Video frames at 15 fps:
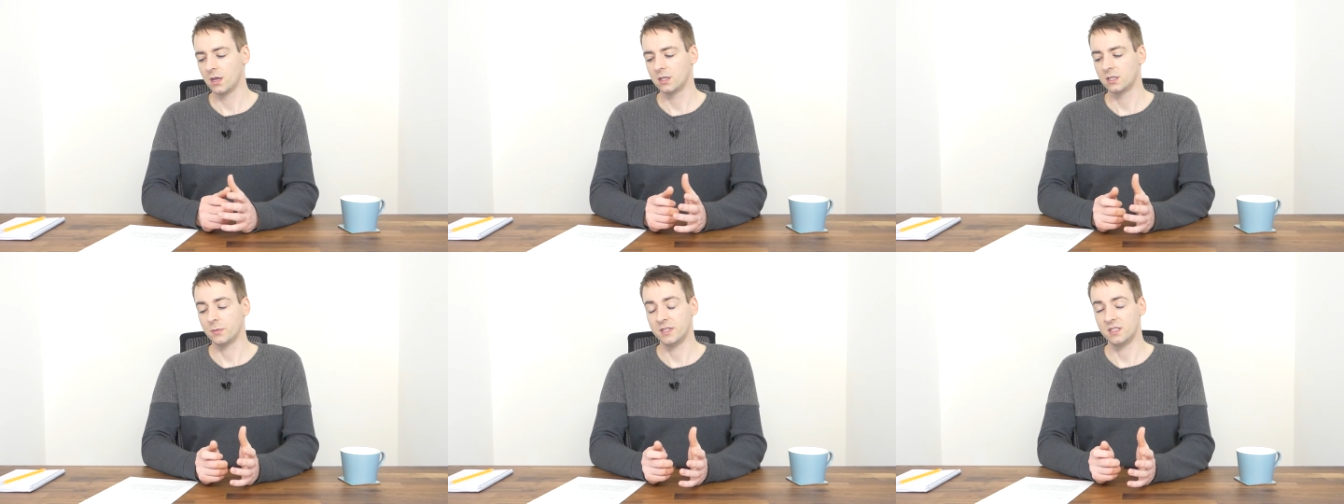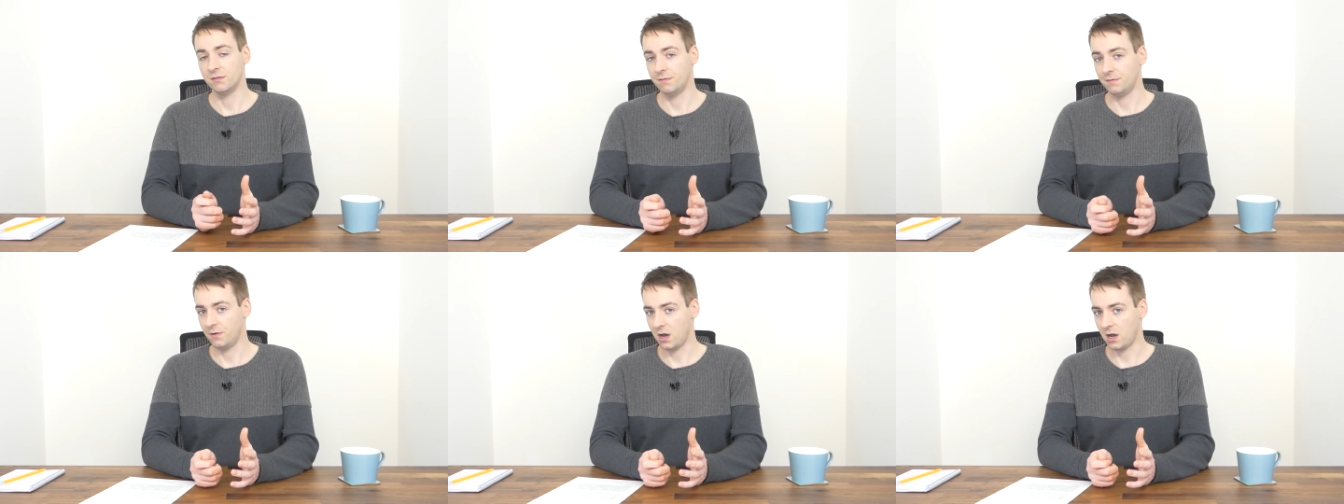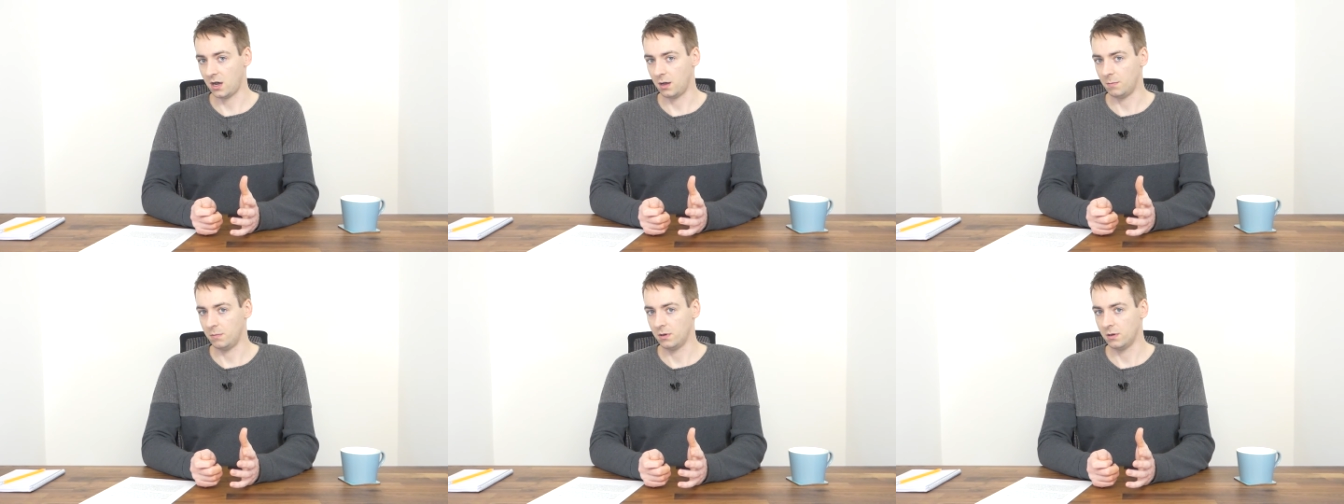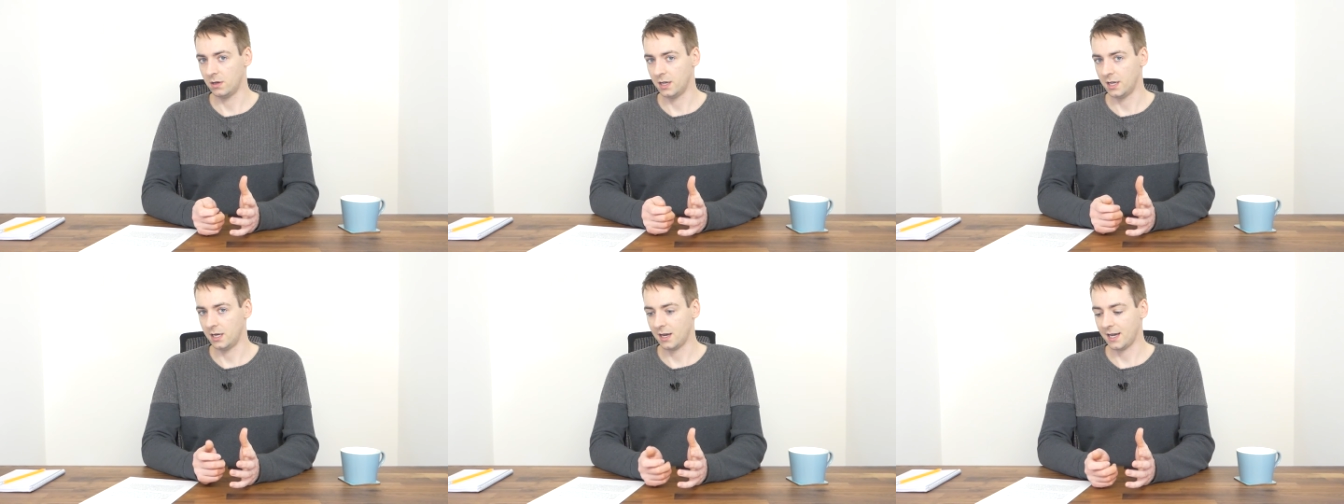So it's a verb,
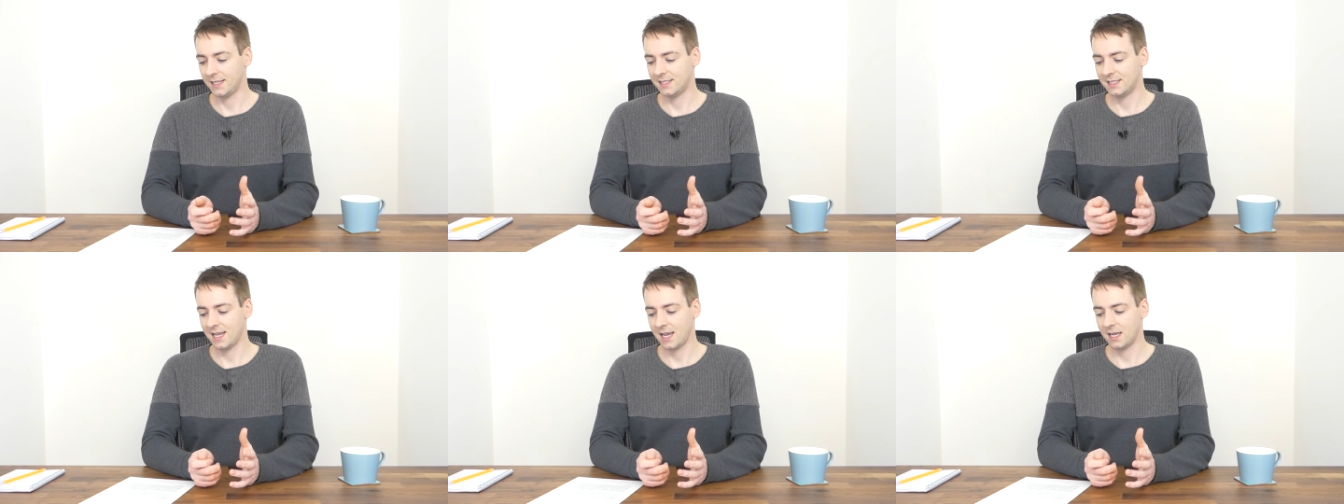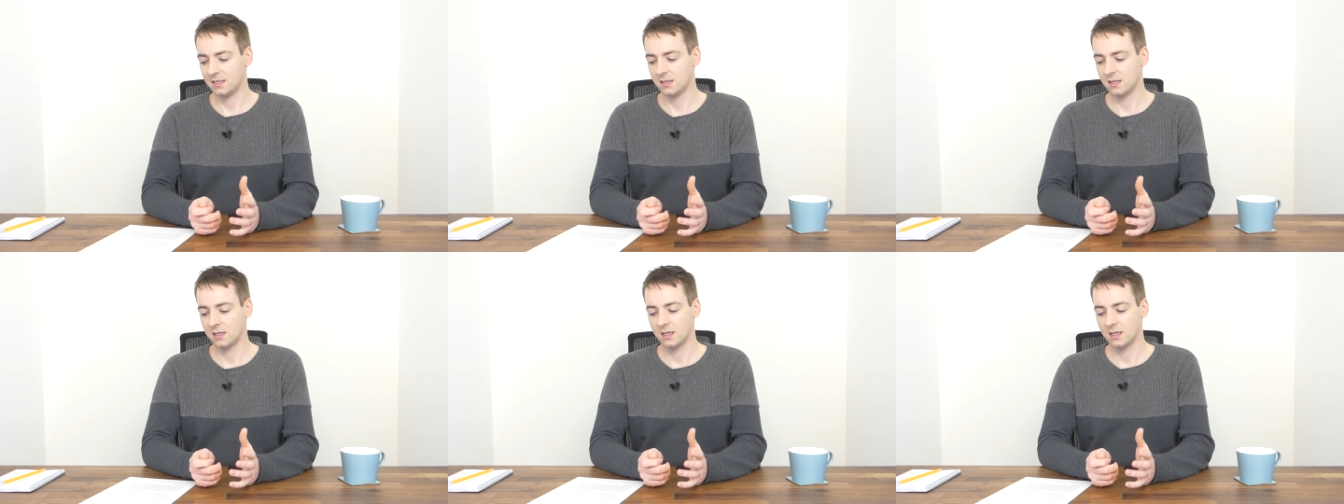and I said